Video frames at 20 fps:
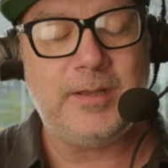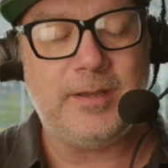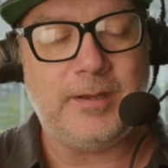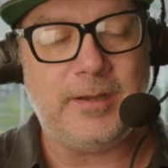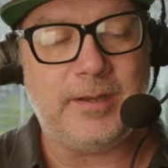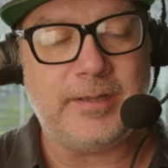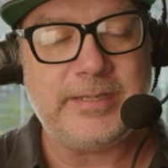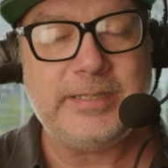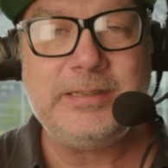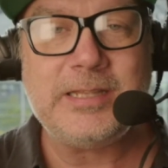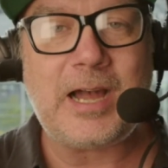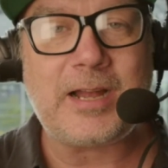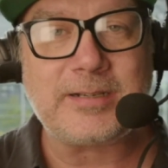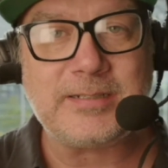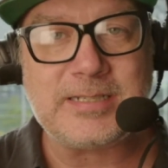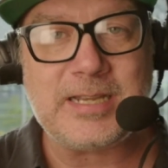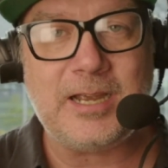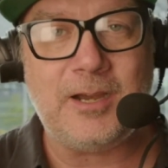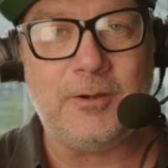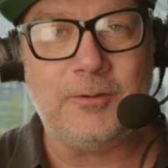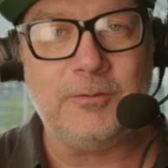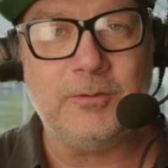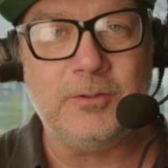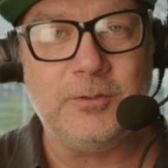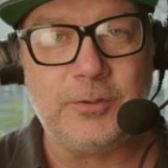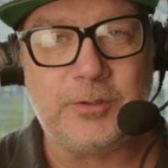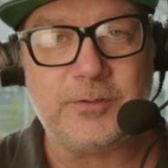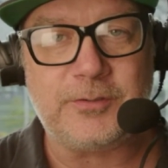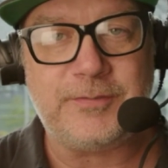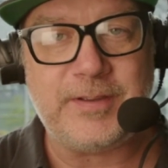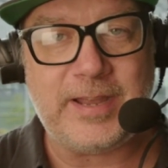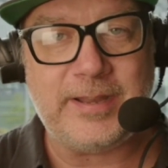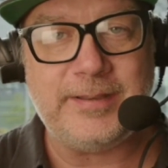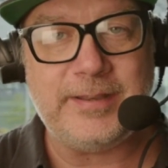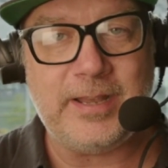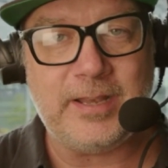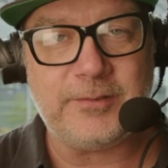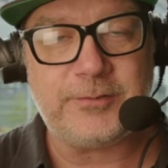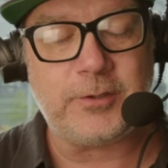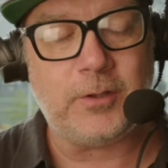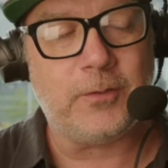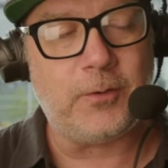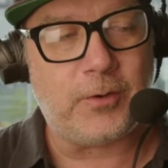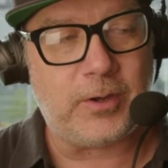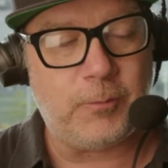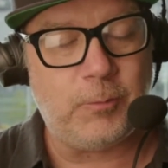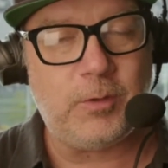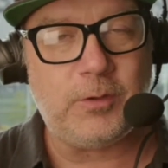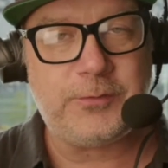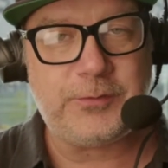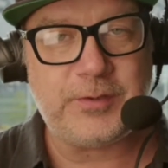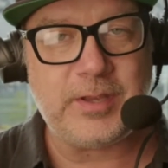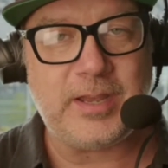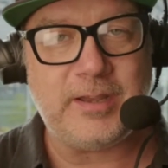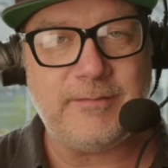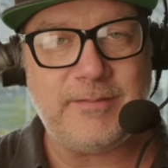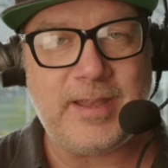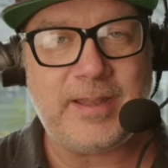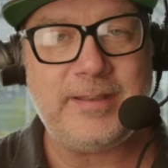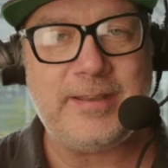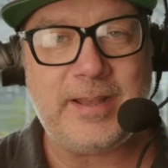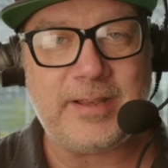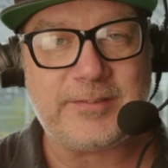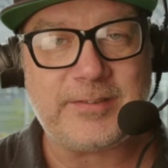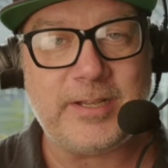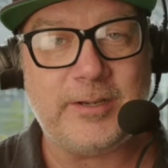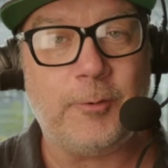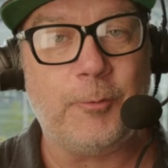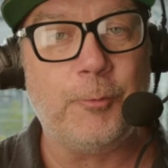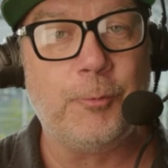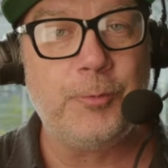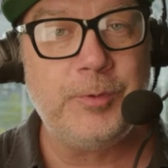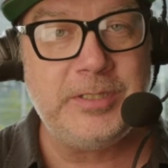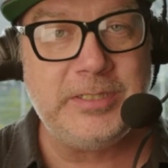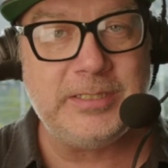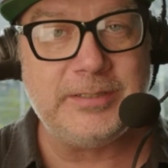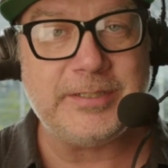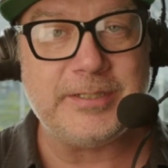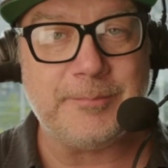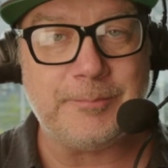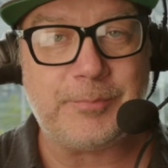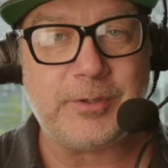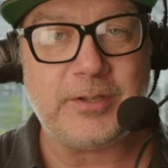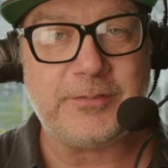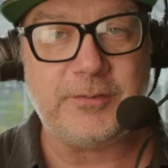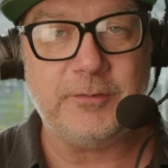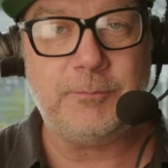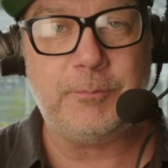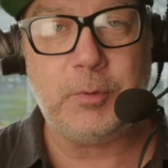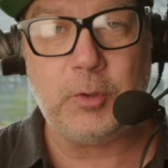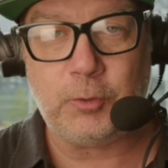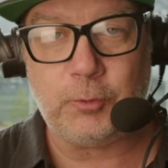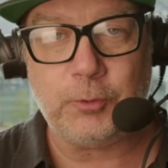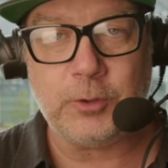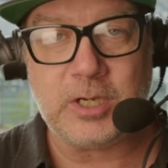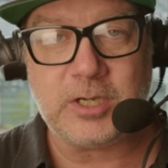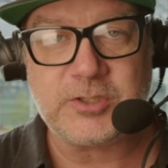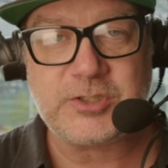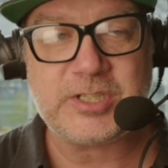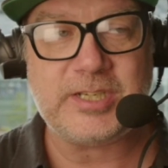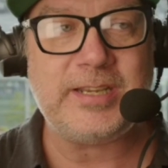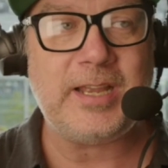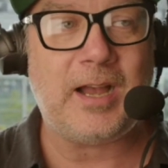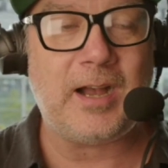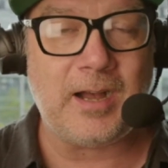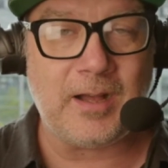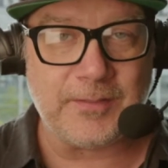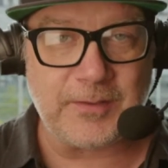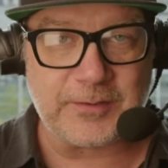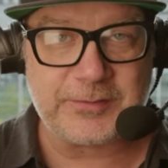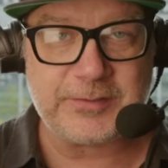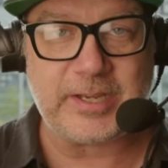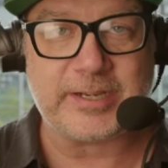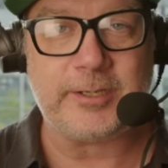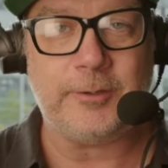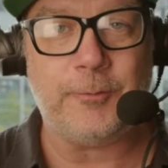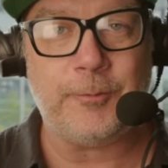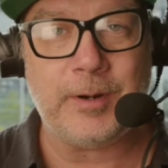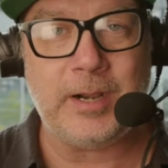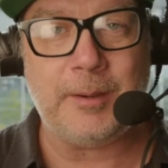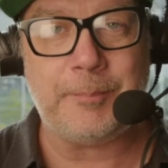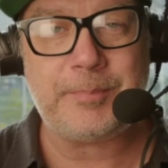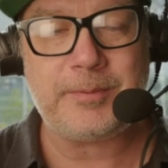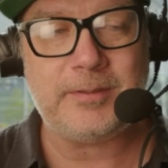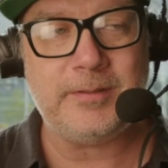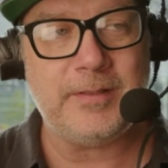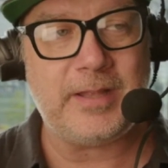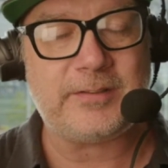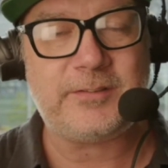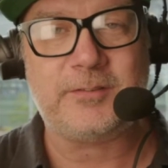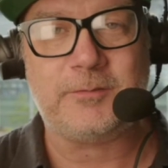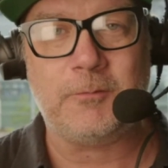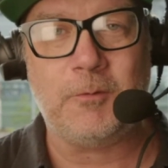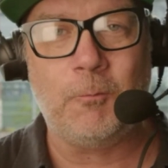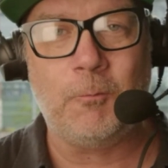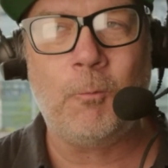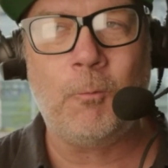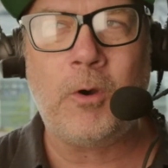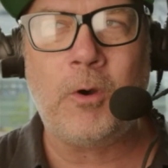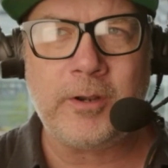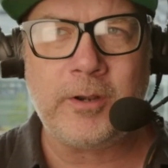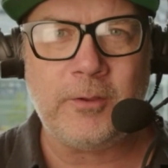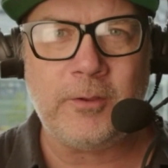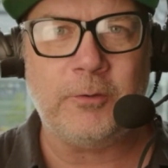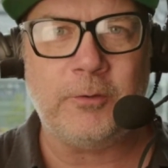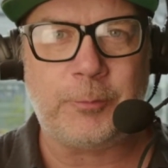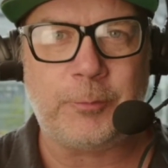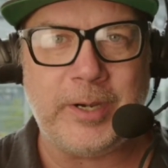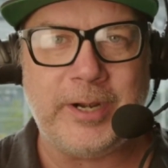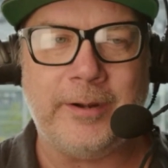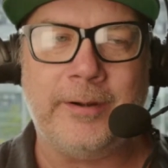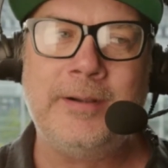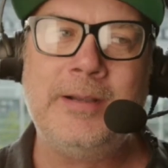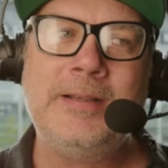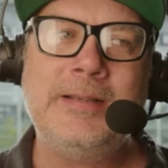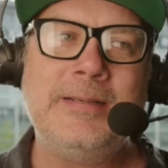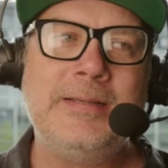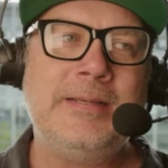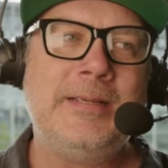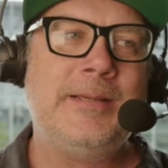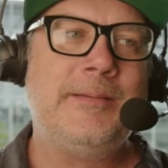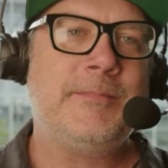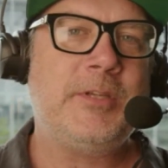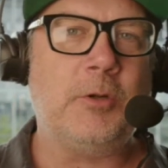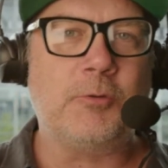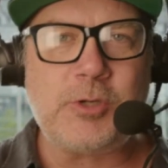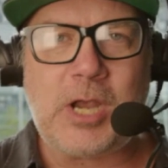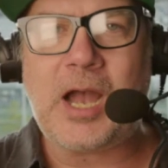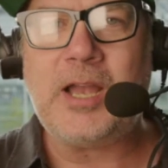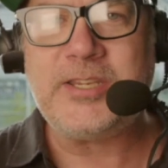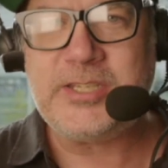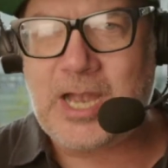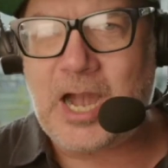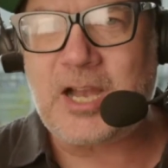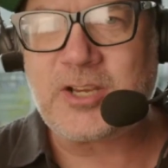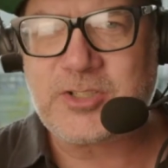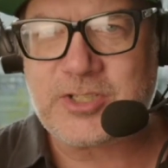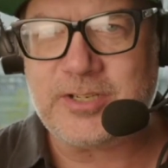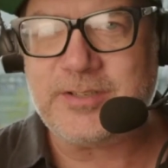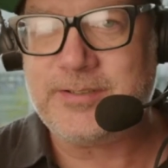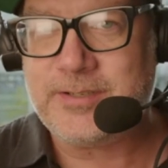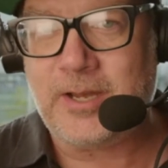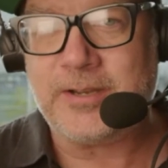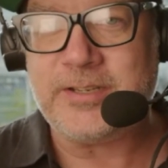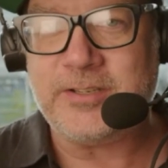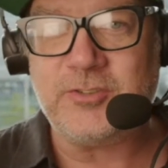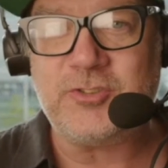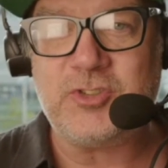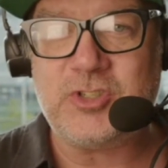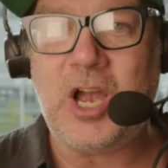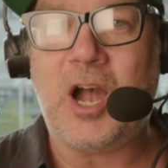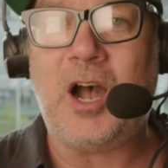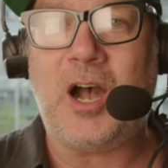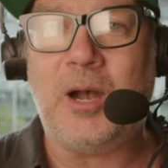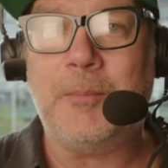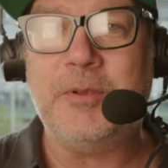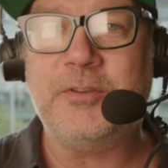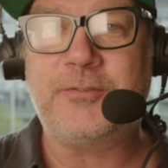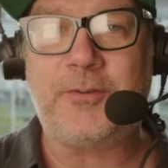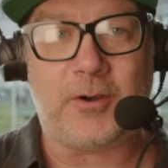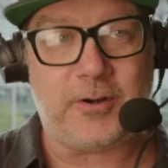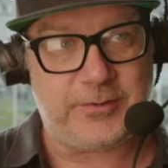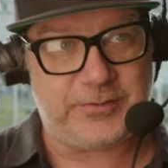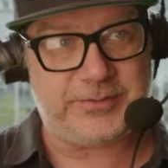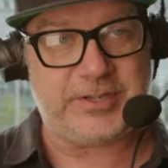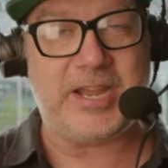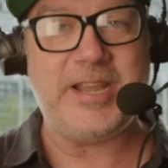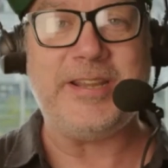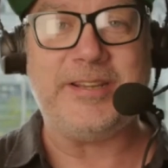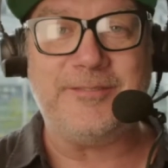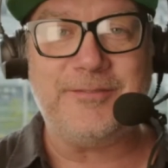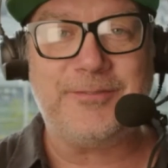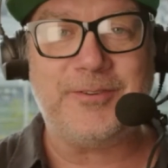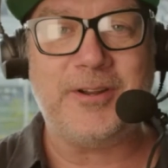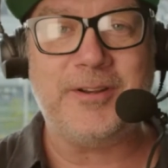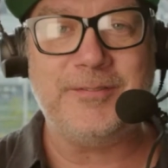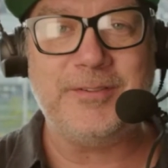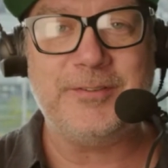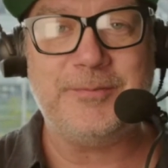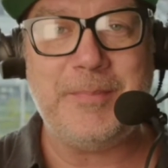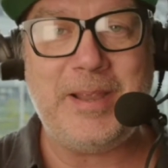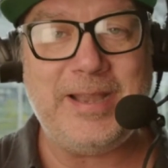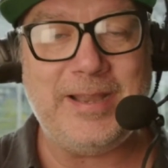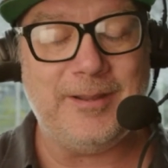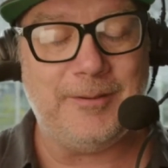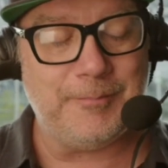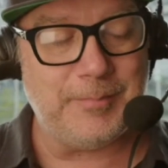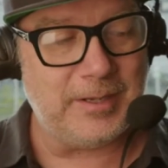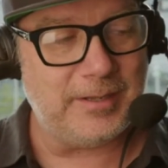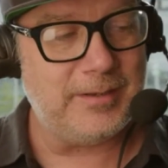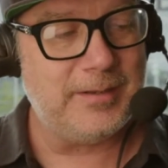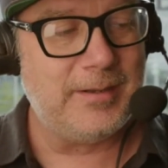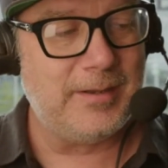he locked down Lucas Van Ness. Although I will say, Van Ness had a really impressive bull rush on the second rep. That's one of those where, you know, Yosh had done his job as far as staying in front of his man, but